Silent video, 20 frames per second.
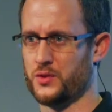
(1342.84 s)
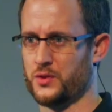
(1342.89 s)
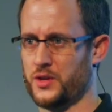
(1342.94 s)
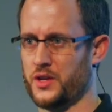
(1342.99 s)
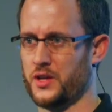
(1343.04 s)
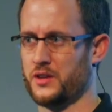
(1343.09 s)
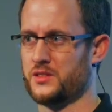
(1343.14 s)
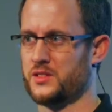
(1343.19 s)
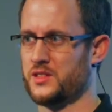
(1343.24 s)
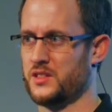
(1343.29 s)

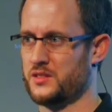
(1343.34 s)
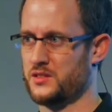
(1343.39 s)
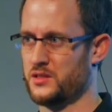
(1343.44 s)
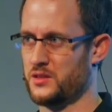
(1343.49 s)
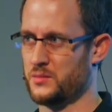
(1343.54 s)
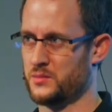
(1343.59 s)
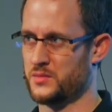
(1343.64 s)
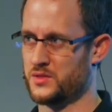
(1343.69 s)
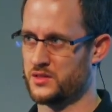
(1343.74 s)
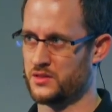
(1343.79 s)
audio
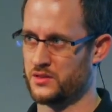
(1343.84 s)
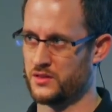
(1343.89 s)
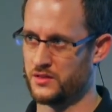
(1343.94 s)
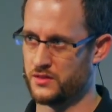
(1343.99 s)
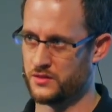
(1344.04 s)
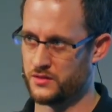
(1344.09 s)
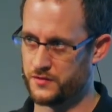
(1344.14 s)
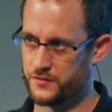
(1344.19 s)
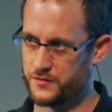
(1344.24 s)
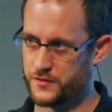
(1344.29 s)
systems,
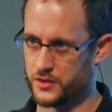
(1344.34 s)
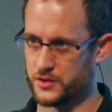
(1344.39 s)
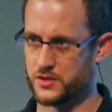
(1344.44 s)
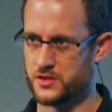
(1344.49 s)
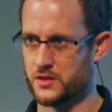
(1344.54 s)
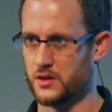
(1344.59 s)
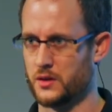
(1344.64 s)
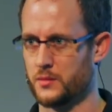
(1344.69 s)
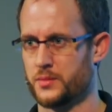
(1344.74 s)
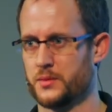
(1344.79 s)
full
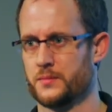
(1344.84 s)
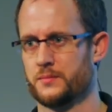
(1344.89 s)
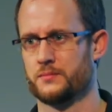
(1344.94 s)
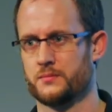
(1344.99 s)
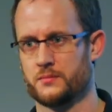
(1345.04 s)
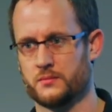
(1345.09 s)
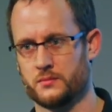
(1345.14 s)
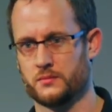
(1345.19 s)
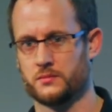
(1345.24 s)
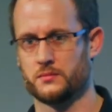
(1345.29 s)
stop.
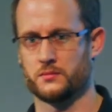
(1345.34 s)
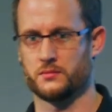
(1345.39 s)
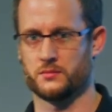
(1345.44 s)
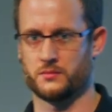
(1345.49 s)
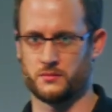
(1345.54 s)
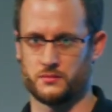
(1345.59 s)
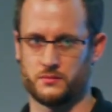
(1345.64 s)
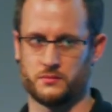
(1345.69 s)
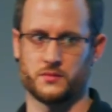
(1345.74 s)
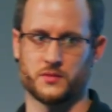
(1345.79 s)

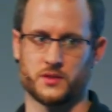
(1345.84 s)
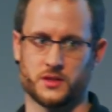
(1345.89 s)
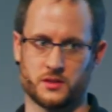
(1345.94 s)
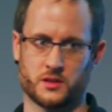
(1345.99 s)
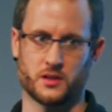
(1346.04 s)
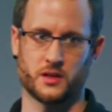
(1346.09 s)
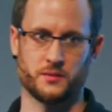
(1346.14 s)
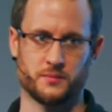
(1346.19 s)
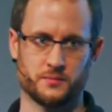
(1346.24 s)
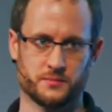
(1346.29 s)

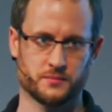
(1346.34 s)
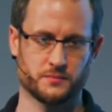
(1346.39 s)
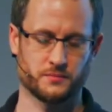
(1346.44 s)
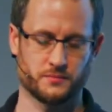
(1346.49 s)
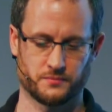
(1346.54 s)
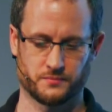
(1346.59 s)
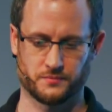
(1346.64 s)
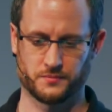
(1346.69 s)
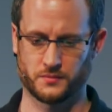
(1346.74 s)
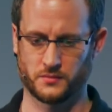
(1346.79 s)
Okay?
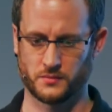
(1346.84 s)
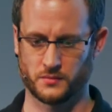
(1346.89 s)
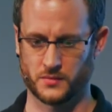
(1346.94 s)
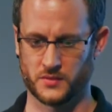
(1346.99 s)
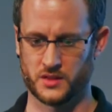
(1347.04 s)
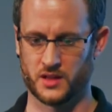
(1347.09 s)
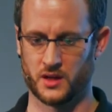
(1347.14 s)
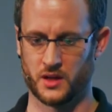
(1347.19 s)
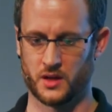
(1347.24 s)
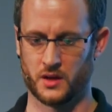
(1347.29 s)

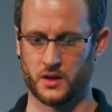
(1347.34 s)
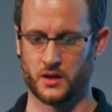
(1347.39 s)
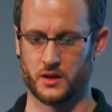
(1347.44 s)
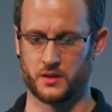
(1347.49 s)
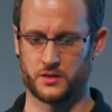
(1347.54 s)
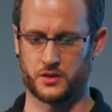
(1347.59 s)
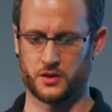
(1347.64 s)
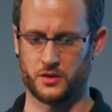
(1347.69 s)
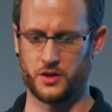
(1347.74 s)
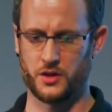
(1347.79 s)

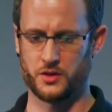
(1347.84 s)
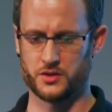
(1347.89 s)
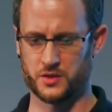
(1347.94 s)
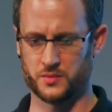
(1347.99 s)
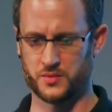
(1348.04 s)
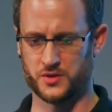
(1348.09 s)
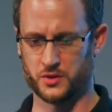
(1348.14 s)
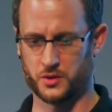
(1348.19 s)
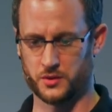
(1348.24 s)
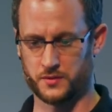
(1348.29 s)
So use
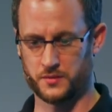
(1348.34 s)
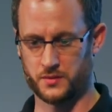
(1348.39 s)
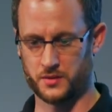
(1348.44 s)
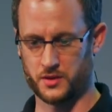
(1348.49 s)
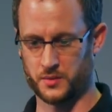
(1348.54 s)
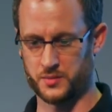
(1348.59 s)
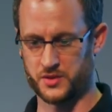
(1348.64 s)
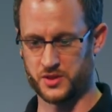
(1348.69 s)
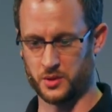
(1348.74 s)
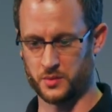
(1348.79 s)

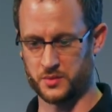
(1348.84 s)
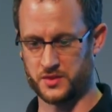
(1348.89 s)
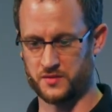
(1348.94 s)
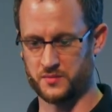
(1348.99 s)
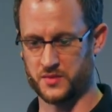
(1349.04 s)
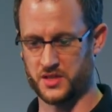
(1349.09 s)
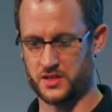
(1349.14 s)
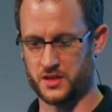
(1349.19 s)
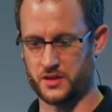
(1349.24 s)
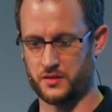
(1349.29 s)
absorptive
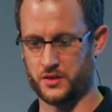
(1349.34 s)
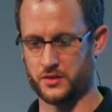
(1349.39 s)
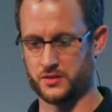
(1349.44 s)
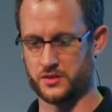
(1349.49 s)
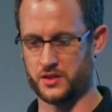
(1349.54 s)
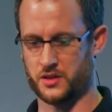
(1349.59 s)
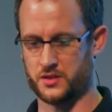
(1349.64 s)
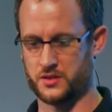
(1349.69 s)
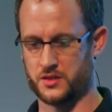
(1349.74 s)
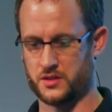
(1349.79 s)
materials
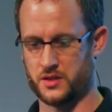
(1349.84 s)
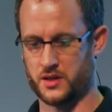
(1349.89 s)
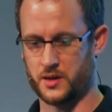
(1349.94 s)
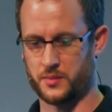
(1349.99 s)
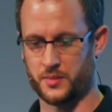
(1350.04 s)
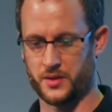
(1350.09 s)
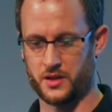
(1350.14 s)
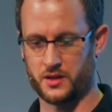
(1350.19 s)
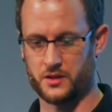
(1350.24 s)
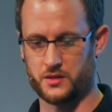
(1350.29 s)
such as
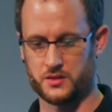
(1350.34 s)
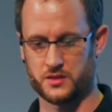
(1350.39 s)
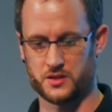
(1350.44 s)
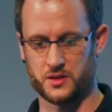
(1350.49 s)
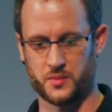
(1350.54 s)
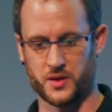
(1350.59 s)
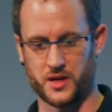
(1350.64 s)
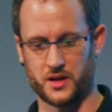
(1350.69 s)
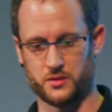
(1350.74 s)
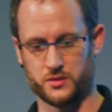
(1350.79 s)
carpet
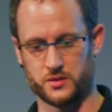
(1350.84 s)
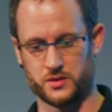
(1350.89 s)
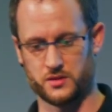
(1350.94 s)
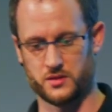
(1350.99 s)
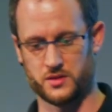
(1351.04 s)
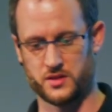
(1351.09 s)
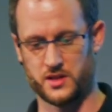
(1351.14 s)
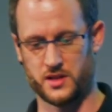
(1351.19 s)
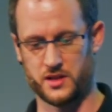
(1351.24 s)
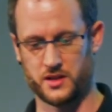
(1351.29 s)
acoustic panels
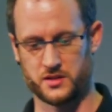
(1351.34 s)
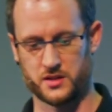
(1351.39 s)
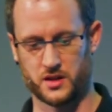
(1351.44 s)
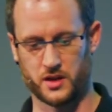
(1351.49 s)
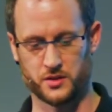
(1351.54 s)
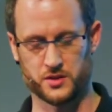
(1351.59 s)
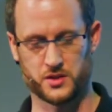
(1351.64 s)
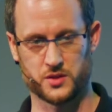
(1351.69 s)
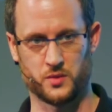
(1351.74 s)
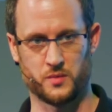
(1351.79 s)
and ceiling
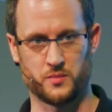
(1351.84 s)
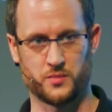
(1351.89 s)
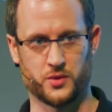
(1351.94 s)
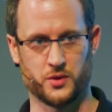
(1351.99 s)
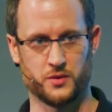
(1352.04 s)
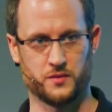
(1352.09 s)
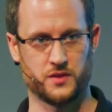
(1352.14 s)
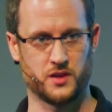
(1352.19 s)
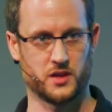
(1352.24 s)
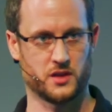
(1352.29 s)
tiles to
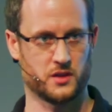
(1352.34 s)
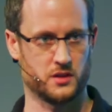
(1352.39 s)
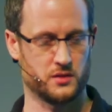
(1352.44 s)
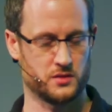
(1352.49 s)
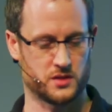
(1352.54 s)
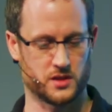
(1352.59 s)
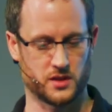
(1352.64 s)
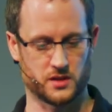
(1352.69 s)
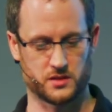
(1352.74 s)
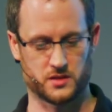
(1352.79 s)
improve the
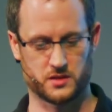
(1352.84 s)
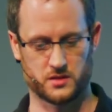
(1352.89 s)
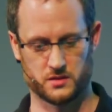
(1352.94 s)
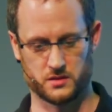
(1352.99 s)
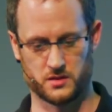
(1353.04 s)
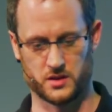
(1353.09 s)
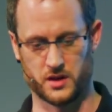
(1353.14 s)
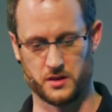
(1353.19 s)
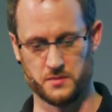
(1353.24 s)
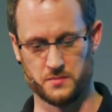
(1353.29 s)
acoustics.
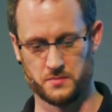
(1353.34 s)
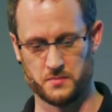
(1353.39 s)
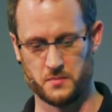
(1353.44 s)
Okay?